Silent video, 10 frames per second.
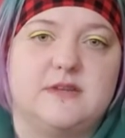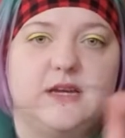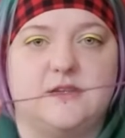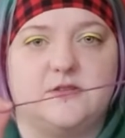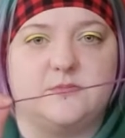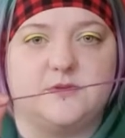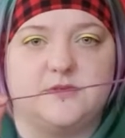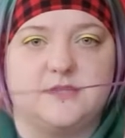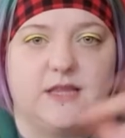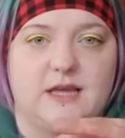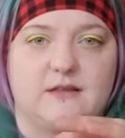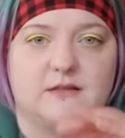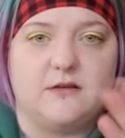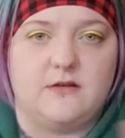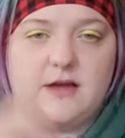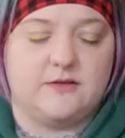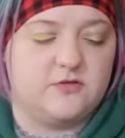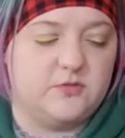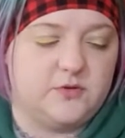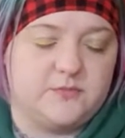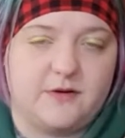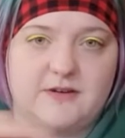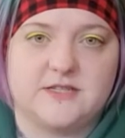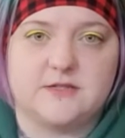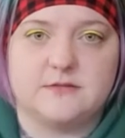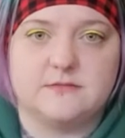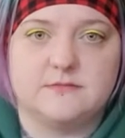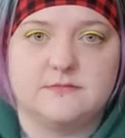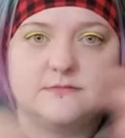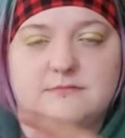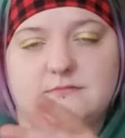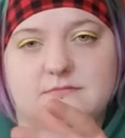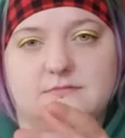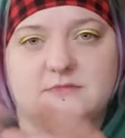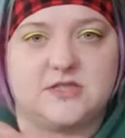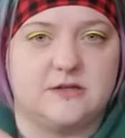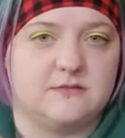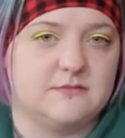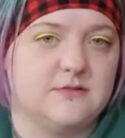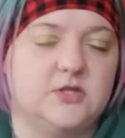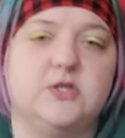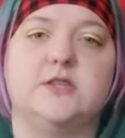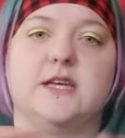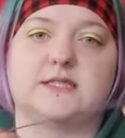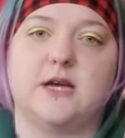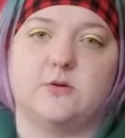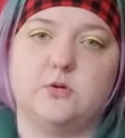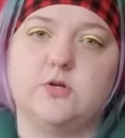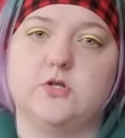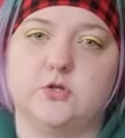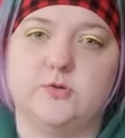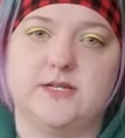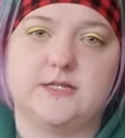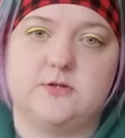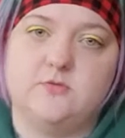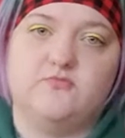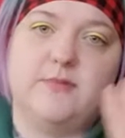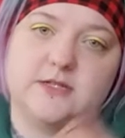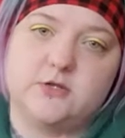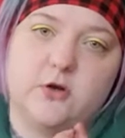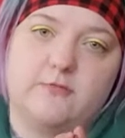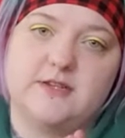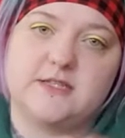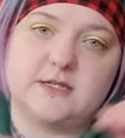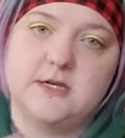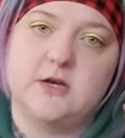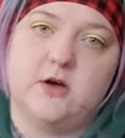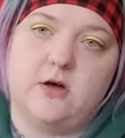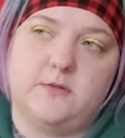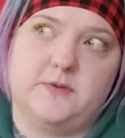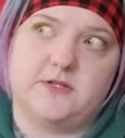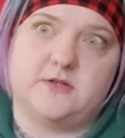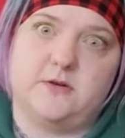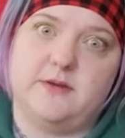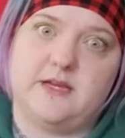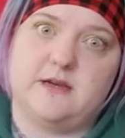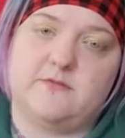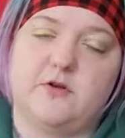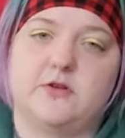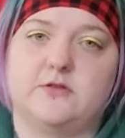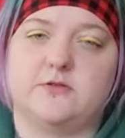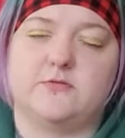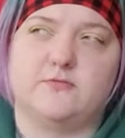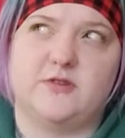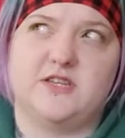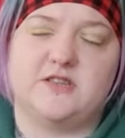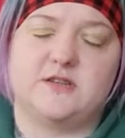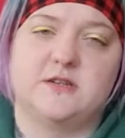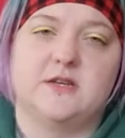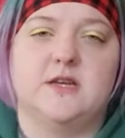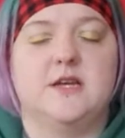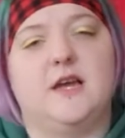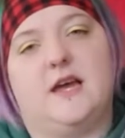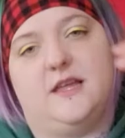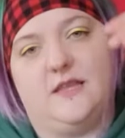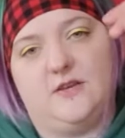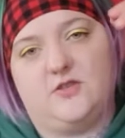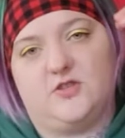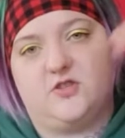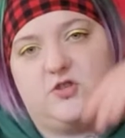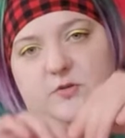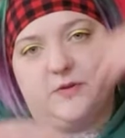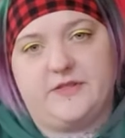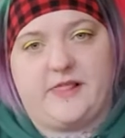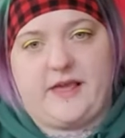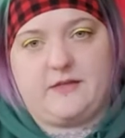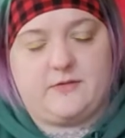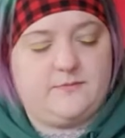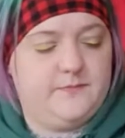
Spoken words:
I doubled the length. I doubled my wrist. So that's how you can do this. You measure your wrist, or the person you're making it for's wrist, and then just double the length.